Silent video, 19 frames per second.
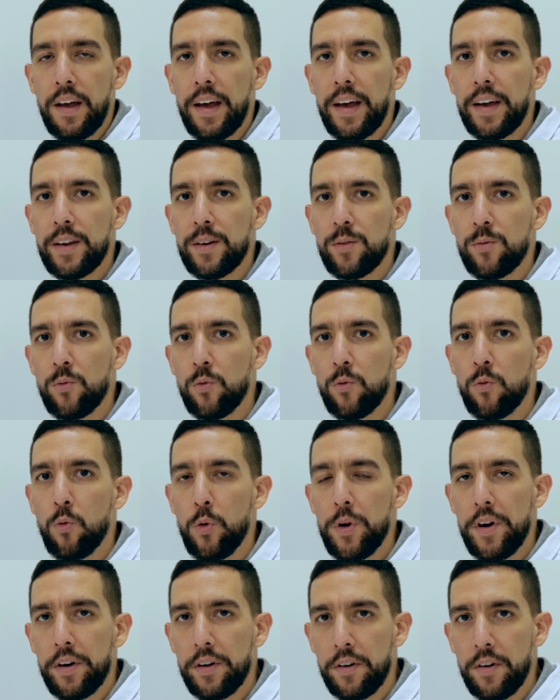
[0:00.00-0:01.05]
and
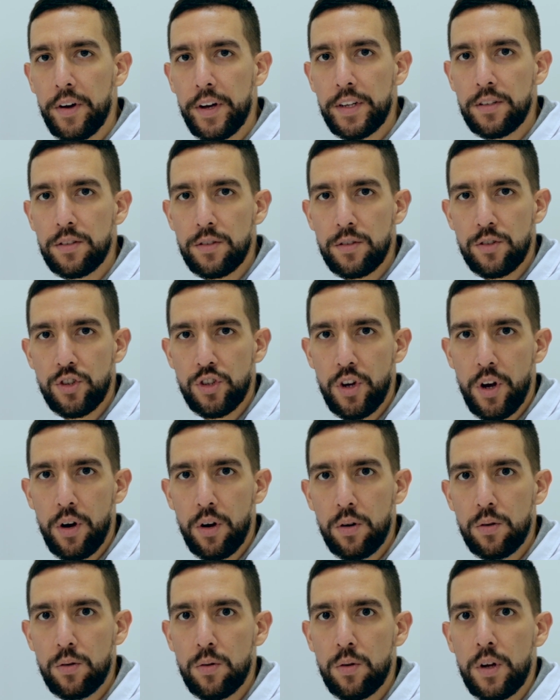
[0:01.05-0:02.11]
we are going to
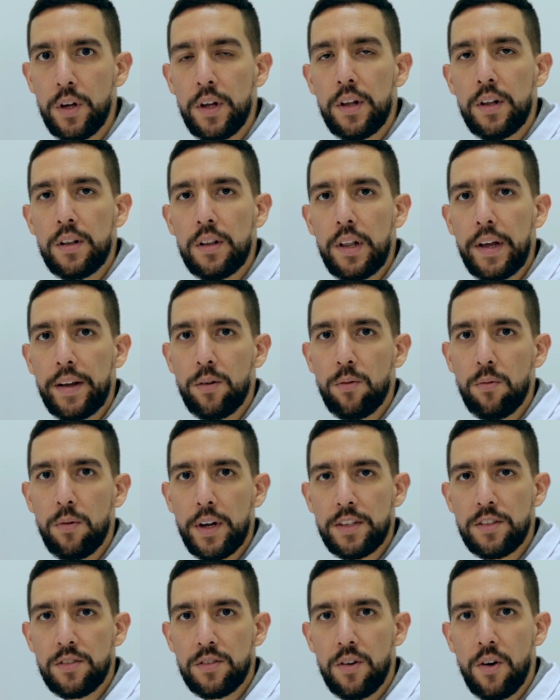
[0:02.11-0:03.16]
show like
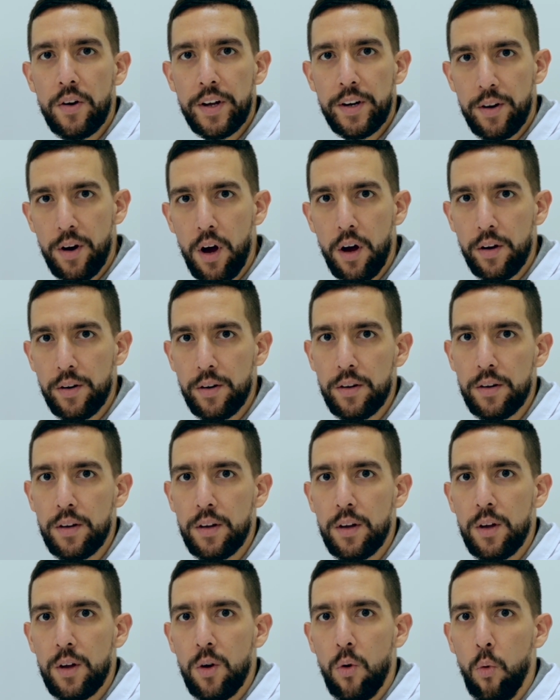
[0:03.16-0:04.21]
what's going on
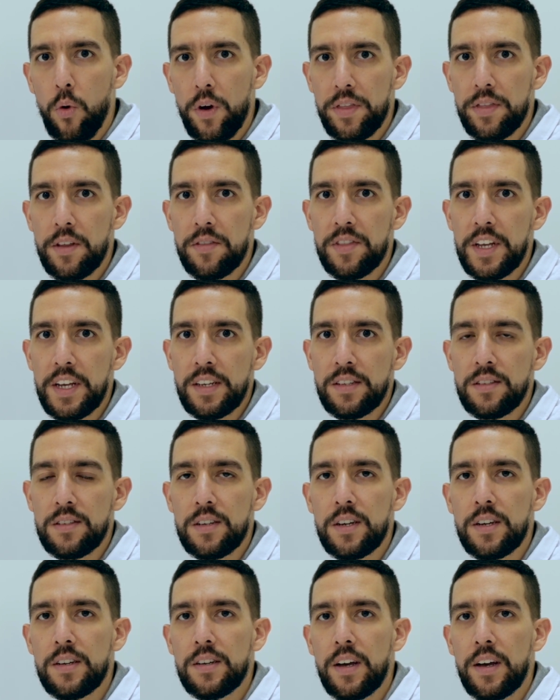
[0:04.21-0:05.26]
with the
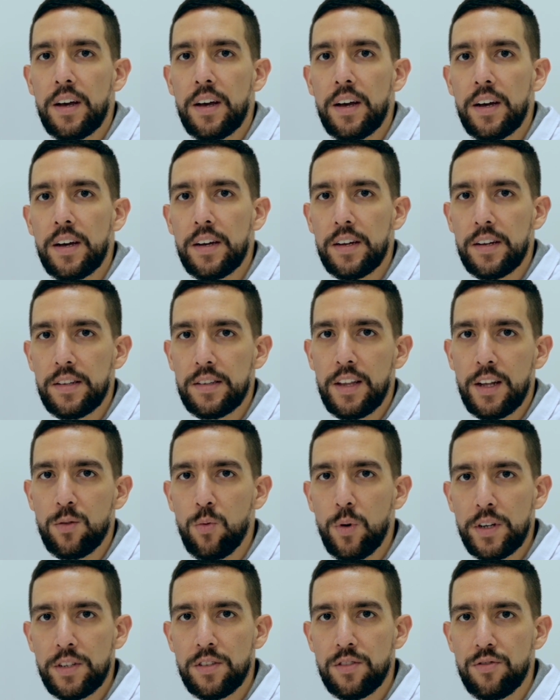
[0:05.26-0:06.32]
disc uh, that
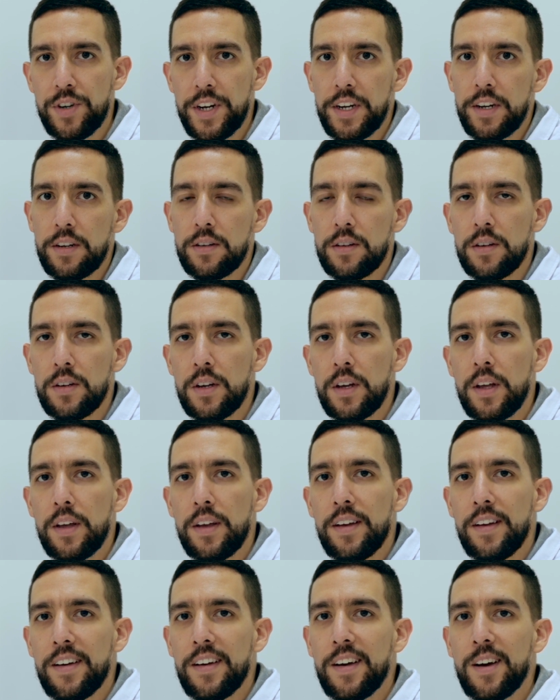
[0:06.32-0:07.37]
was treated
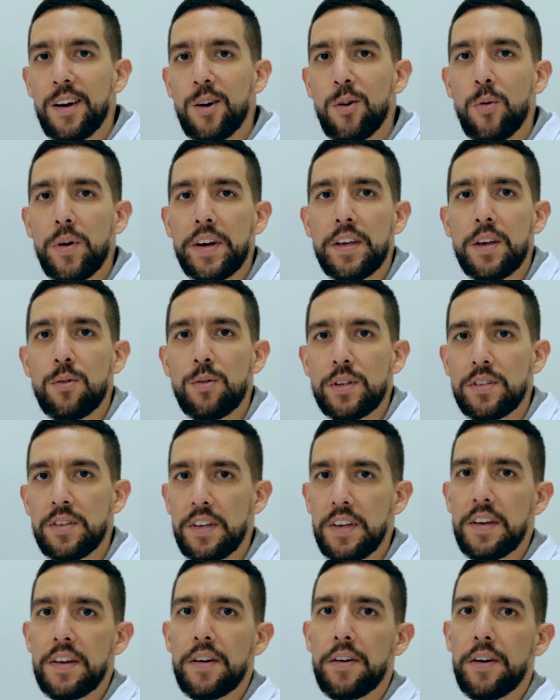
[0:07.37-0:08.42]
uh, when he was
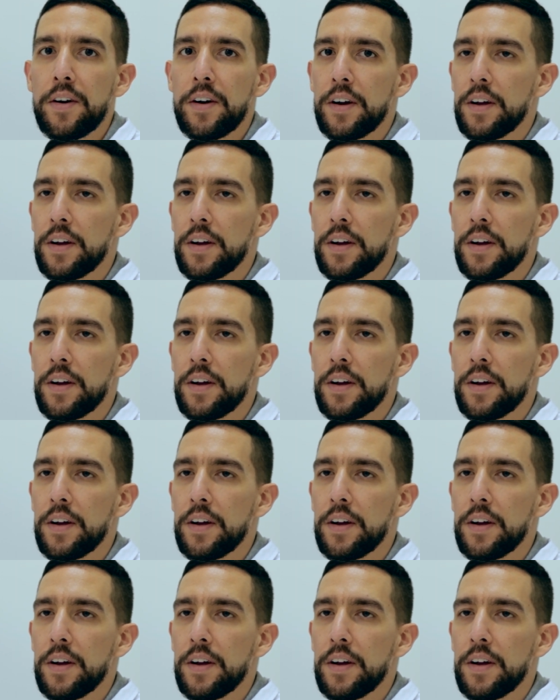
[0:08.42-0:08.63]
here.